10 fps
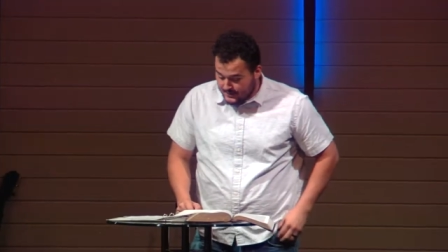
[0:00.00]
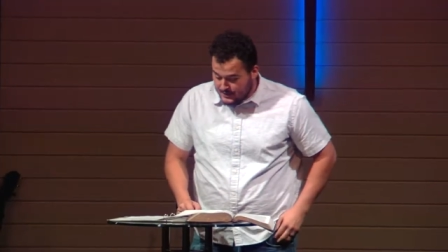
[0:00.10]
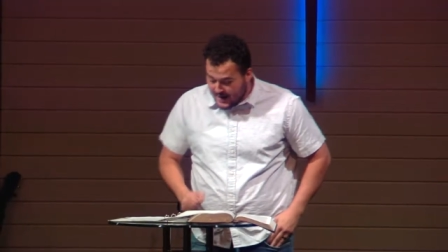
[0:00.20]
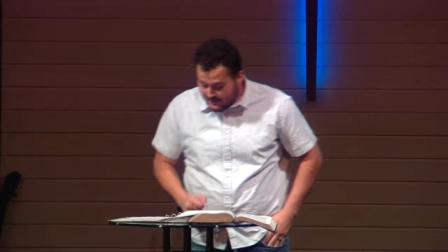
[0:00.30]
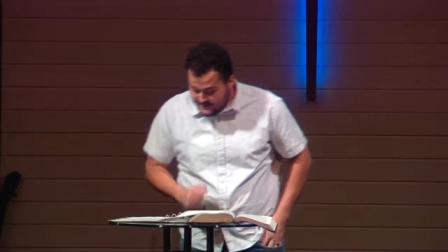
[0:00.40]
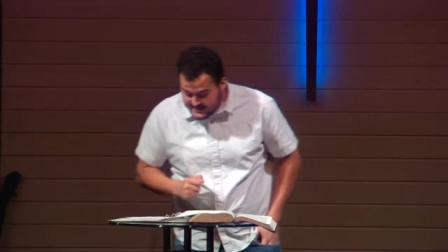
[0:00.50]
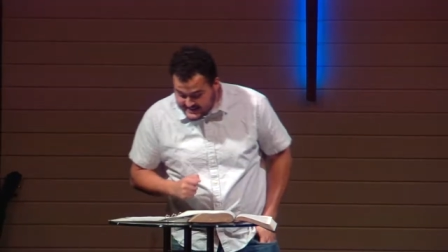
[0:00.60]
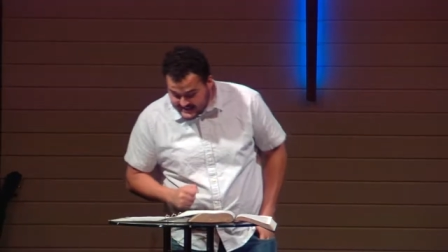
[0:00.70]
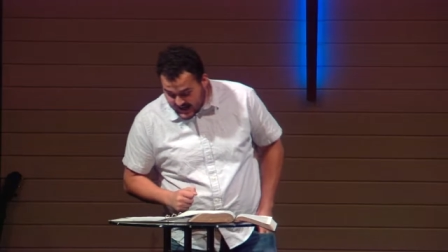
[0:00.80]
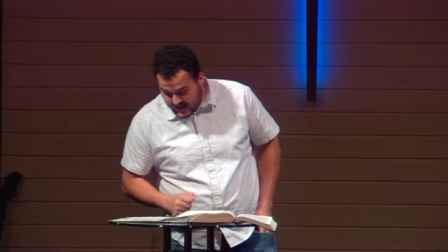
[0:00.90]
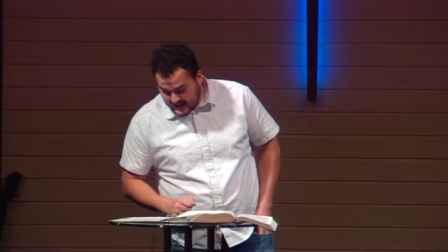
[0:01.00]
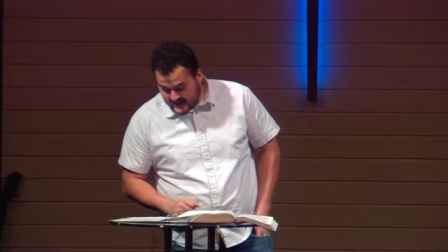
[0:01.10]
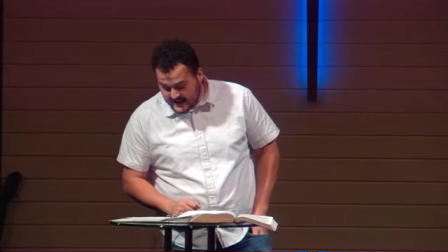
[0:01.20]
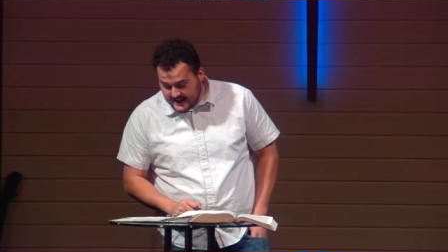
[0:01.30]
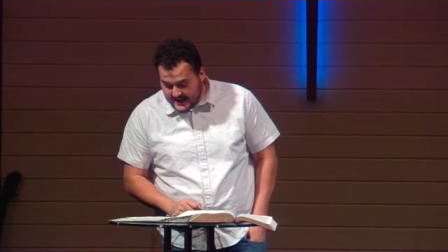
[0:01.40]
you have to decide
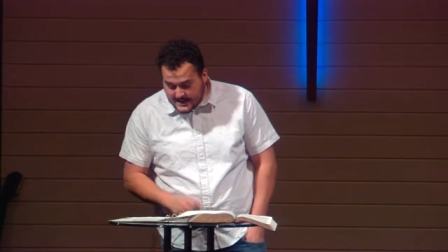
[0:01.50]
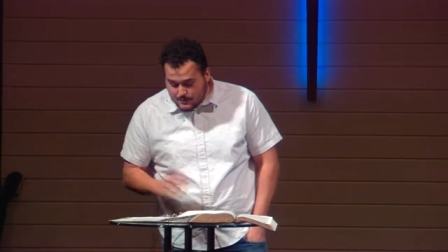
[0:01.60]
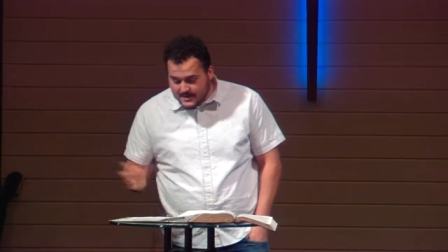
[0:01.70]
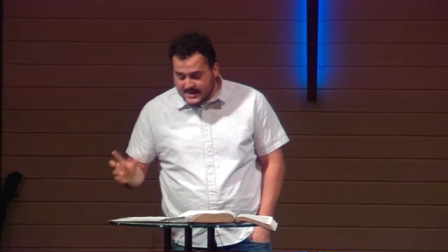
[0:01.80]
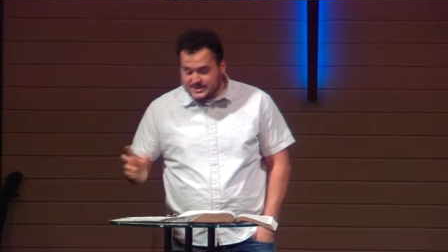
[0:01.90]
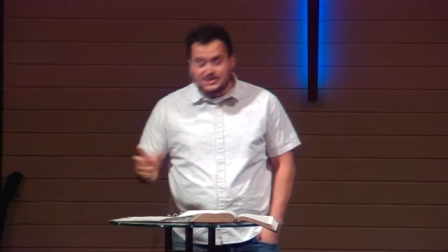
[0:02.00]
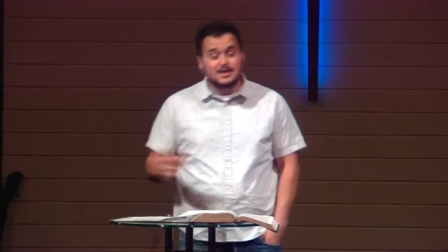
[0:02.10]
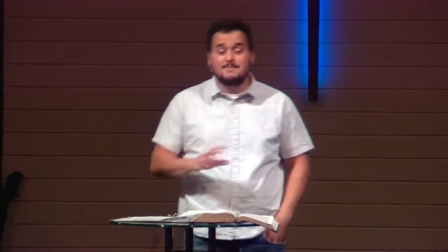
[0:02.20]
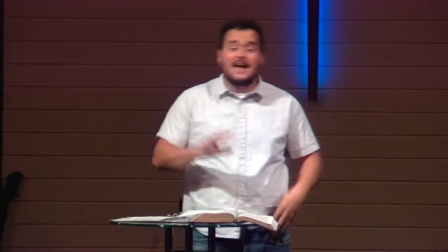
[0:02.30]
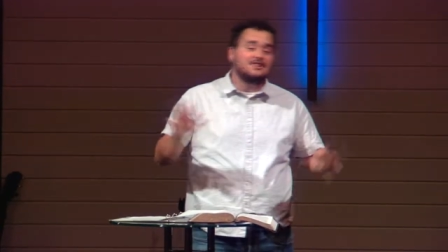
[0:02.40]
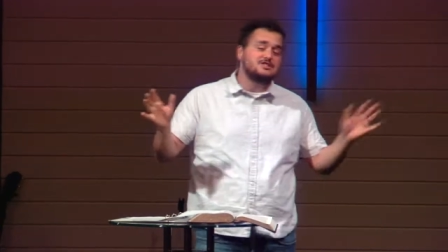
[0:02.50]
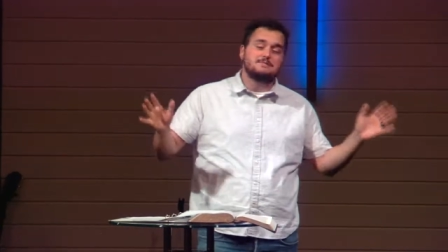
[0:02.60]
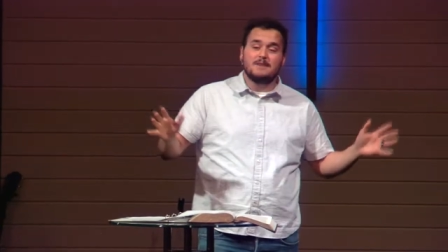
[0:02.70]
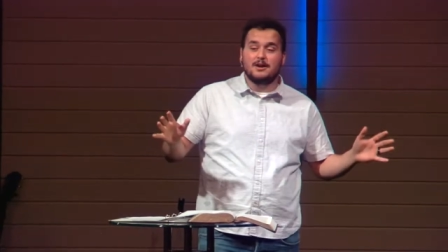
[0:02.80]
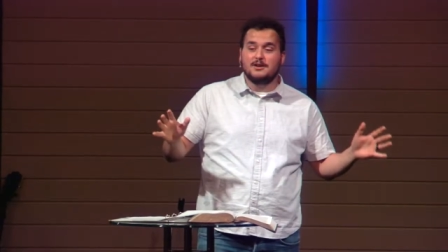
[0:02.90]
in any relationship, not just
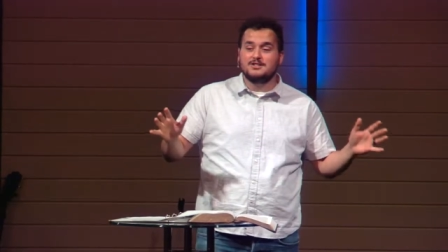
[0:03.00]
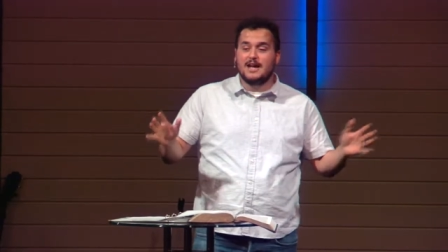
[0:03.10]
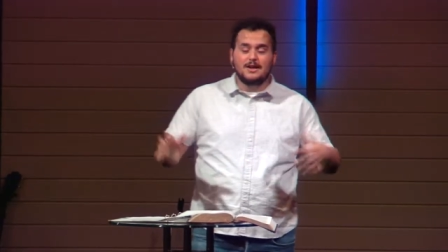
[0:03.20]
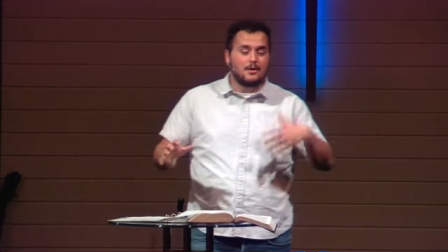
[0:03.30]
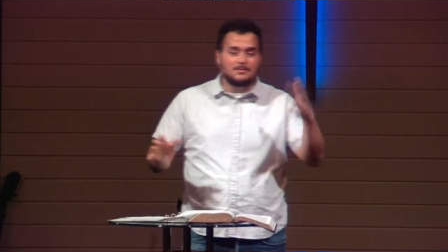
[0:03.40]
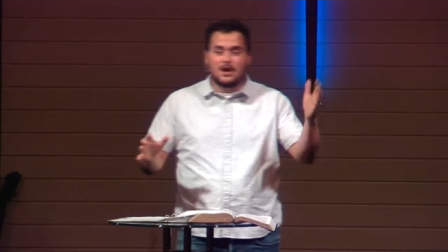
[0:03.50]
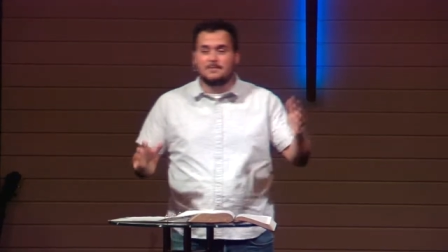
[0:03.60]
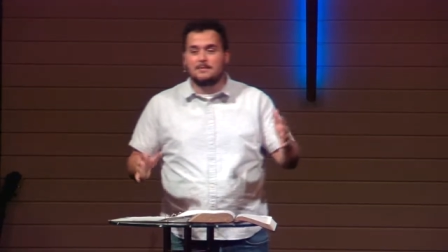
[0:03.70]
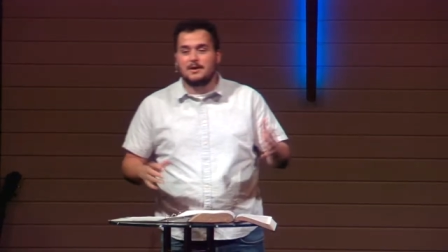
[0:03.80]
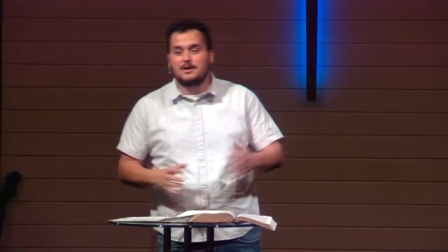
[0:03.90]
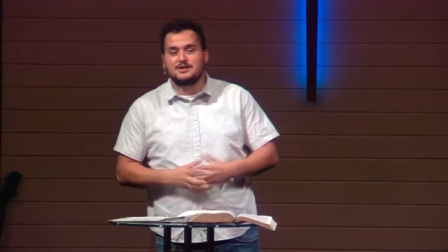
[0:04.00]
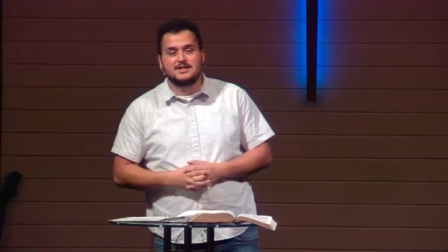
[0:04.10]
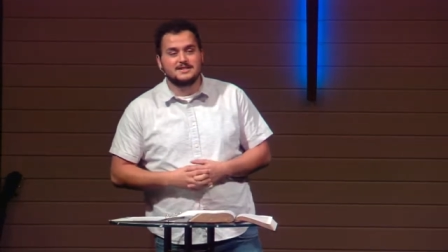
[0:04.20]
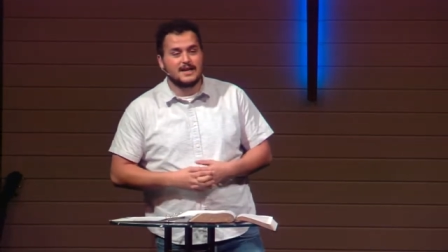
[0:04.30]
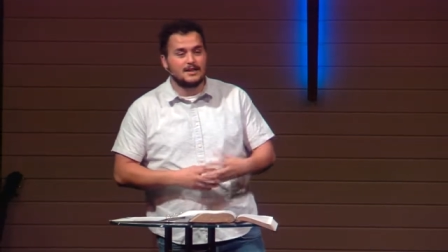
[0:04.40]
marriage. I know I'm talking about marriage
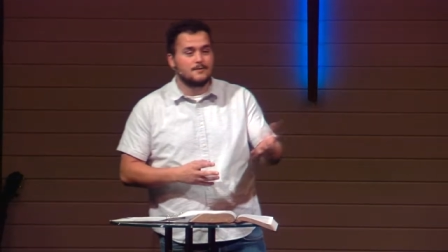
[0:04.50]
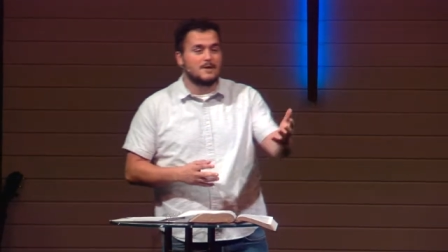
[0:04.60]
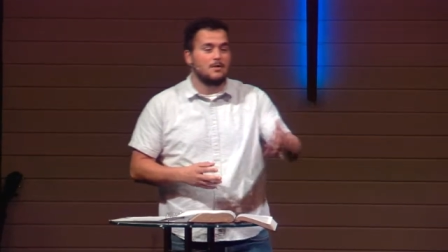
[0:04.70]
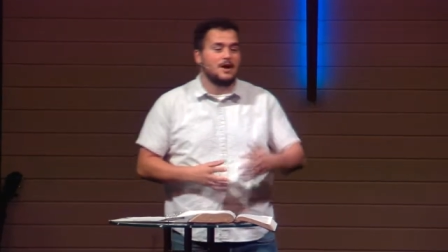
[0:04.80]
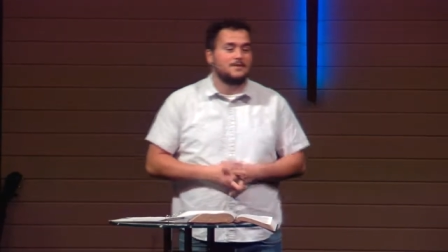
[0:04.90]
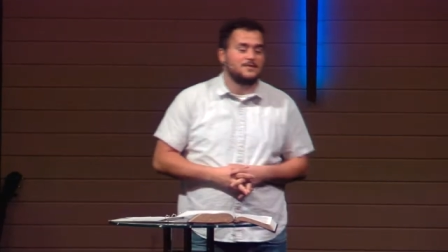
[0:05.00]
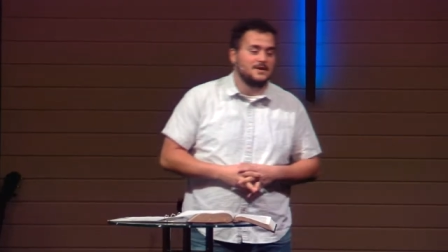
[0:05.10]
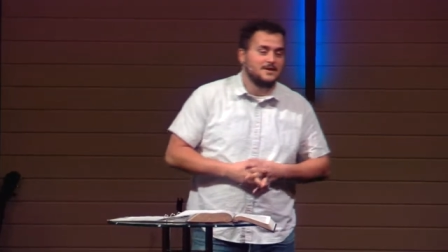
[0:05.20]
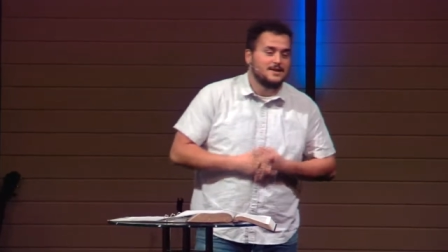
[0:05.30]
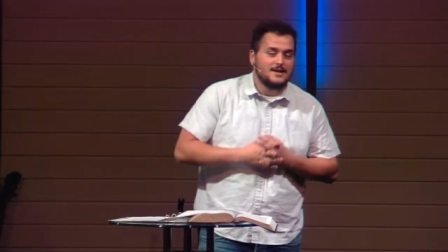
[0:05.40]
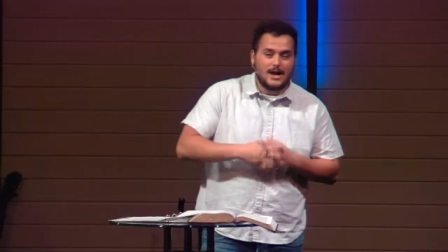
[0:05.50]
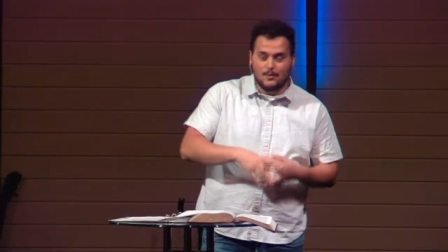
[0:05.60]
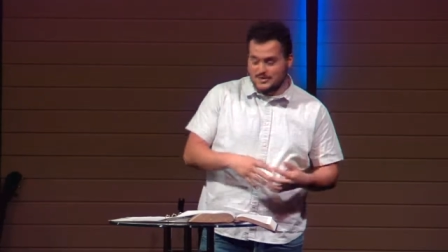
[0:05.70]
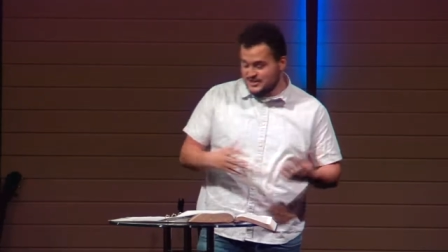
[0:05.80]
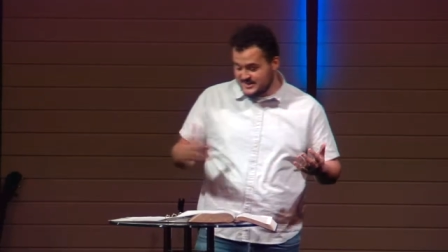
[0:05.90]
because I love my wife and uh,
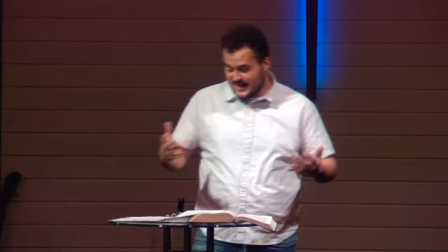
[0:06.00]
we just